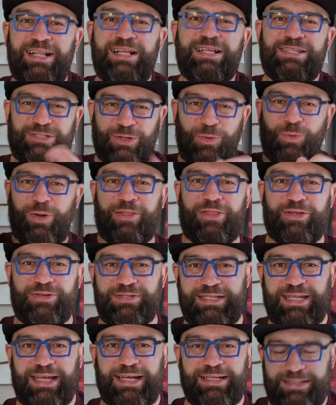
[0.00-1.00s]
So what are those
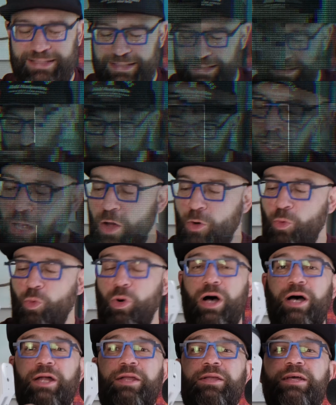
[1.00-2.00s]
nits?
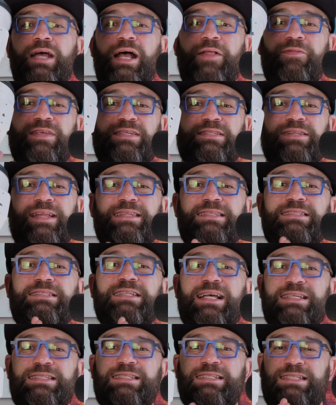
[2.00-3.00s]
One, this lens
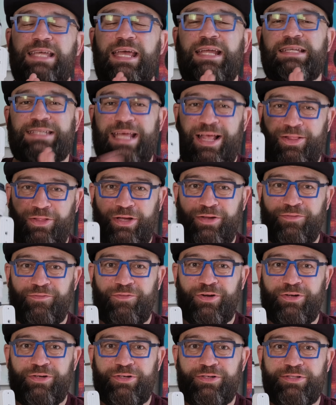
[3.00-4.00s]
doesn't take
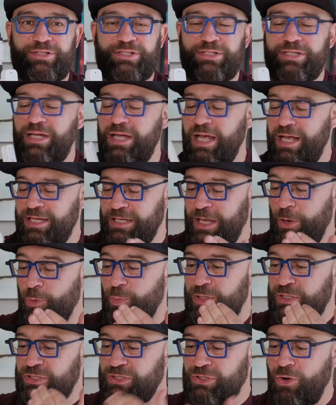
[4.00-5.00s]
teleconverters. So it would
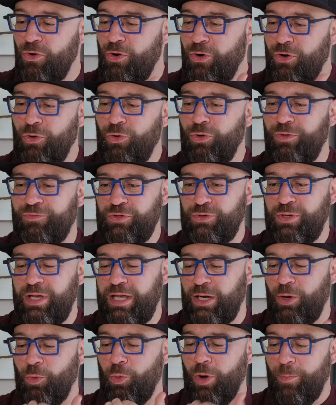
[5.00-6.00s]
be so cool if you could
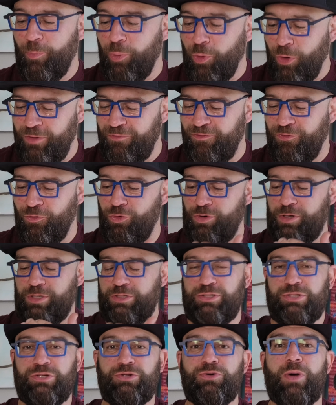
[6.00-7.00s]
get a 1.4 or
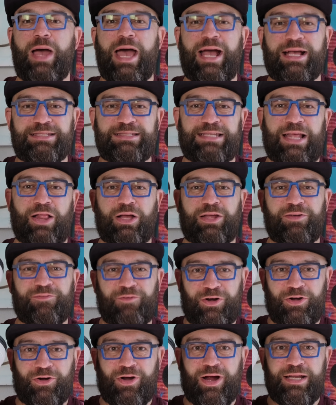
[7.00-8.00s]
2x
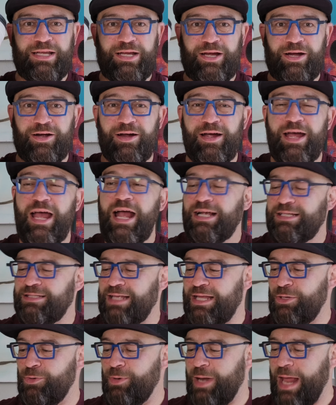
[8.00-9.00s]
teleconverter on here, because
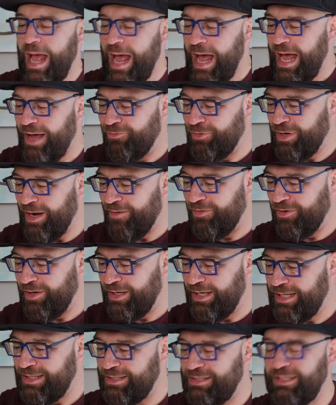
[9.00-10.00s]
then you'd have whatever it
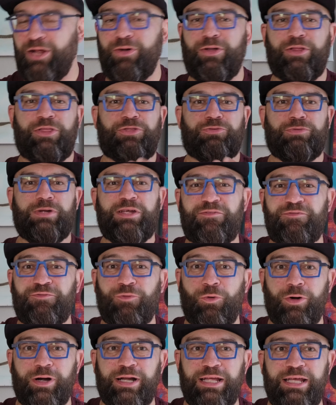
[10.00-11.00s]
is, a
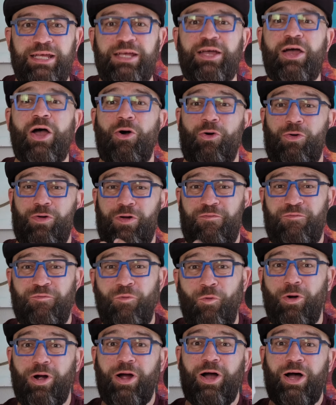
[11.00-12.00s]
340 or a
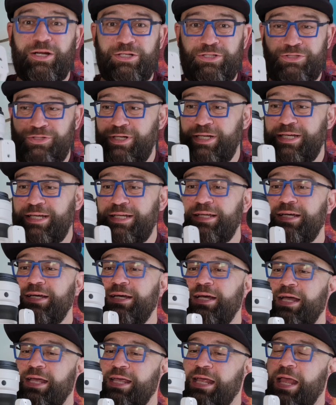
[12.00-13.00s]
400,
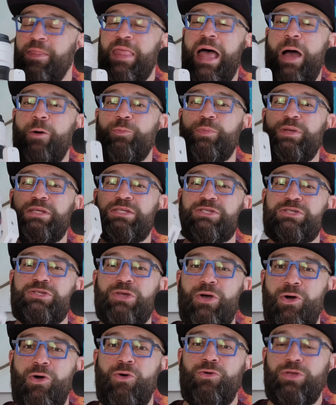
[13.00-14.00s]
and that would be
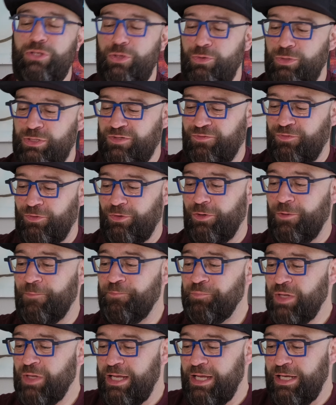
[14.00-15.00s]
so useful.
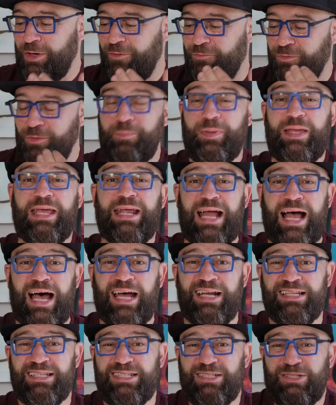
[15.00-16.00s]
For being
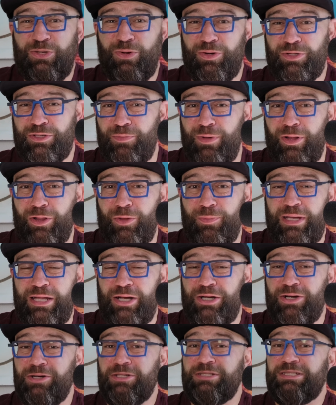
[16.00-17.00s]
honest, 200
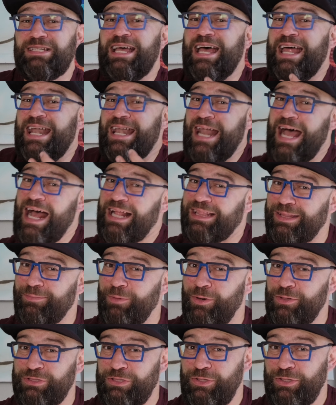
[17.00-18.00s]
millimeters, not the
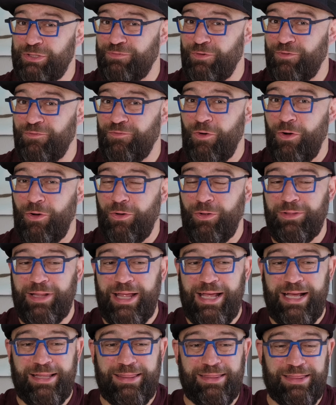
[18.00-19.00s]
most useful focal
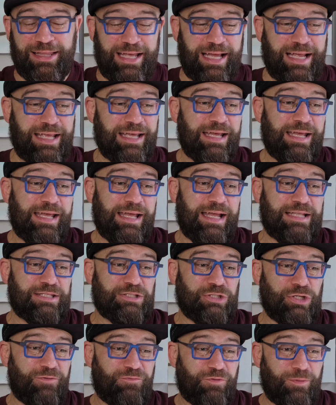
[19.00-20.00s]
length. Like, it's
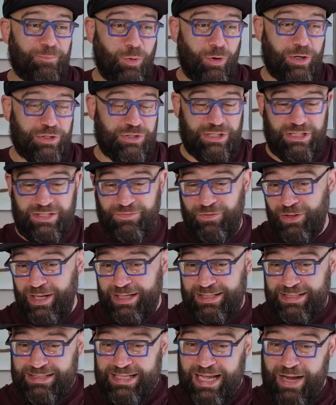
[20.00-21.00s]
good for portraits if you like
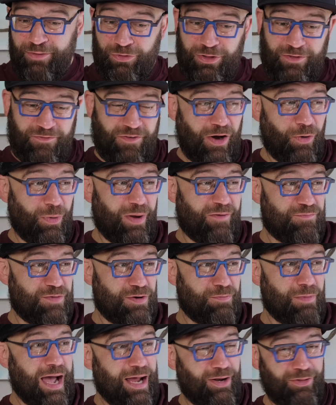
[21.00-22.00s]
to stand really far away from your
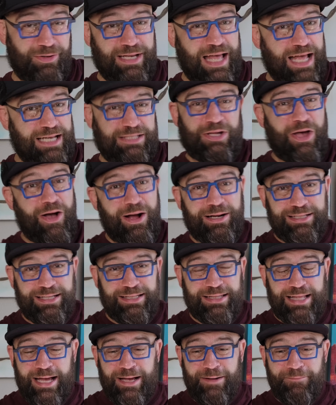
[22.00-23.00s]
model and not talk to
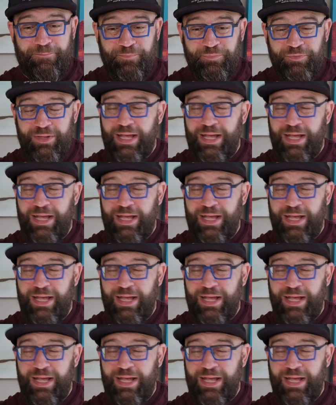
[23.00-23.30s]
them.